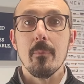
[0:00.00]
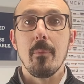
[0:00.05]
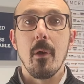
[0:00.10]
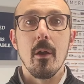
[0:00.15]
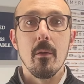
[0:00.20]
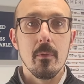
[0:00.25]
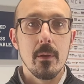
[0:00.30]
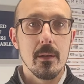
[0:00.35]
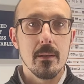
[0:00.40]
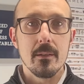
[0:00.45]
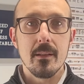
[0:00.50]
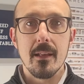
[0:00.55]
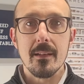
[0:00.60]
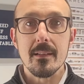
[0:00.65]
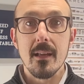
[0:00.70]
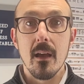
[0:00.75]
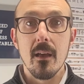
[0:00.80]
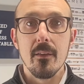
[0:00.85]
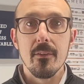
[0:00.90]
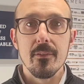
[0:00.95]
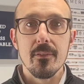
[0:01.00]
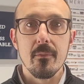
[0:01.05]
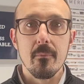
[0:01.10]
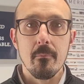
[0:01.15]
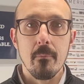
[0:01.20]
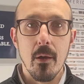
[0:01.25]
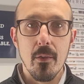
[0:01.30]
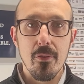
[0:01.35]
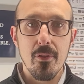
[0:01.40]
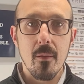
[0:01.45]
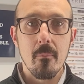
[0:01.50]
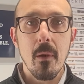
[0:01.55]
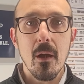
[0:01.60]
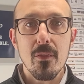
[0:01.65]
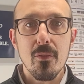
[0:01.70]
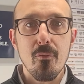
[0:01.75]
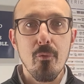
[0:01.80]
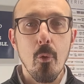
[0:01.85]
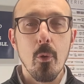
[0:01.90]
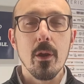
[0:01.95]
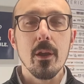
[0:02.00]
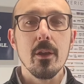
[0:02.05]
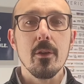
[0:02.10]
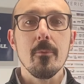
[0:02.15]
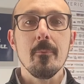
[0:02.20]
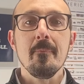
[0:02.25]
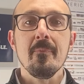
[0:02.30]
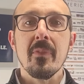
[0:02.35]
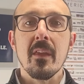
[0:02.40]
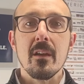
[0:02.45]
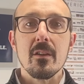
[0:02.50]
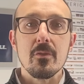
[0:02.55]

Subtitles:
apartment that does month-to-month for you